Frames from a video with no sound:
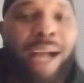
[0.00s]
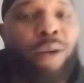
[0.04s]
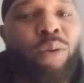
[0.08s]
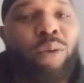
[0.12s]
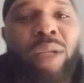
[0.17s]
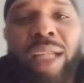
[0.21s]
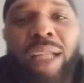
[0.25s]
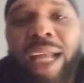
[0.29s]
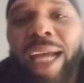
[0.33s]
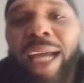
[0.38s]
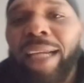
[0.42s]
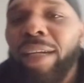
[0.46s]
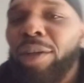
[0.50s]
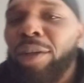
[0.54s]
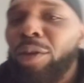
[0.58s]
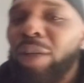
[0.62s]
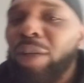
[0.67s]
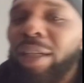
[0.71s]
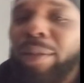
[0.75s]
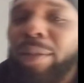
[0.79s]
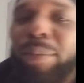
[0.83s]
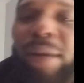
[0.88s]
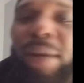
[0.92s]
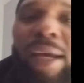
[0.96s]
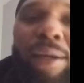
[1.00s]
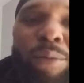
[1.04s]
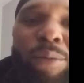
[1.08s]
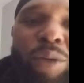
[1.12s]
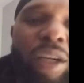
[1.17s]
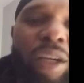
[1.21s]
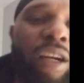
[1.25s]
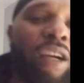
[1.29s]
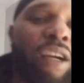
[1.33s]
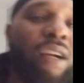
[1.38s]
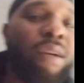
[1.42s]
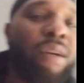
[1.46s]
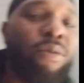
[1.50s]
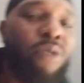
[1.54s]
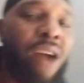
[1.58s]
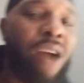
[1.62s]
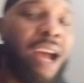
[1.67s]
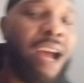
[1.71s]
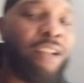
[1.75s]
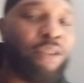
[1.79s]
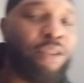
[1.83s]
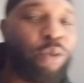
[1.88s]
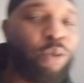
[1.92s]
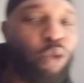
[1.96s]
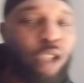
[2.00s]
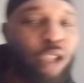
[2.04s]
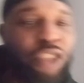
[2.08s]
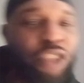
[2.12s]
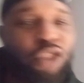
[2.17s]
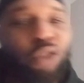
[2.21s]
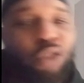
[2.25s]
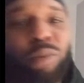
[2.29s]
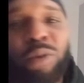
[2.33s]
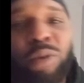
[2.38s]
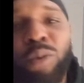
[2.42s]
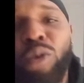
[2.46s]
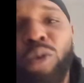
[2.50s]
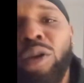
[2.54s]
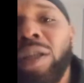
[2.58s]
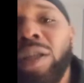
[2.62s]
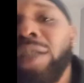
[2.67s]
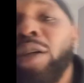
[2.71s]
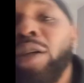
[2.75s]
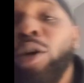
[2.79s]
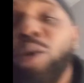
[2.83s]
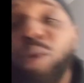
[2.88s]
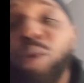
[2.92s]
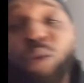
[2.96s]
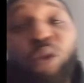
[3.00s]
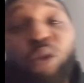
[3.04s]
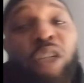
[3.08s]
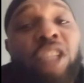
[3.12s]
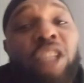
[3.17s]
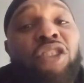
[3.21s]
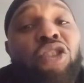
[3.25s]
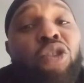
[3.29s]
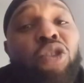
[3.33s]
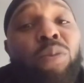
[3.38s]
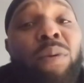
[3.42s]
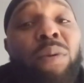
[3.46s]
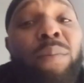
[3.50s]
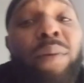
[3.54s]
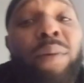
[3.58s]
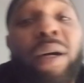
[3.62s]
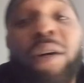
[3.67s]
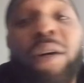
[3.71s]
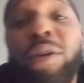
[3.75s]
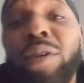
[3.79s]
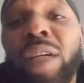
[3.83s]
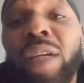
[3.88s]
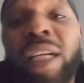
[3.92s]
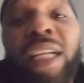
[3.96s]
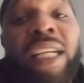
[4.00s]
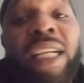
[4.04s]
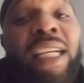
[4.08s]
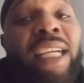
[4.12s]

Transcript: I quit liking Green Bay when Aaron Rodgers won Super, won, won Super Bowl,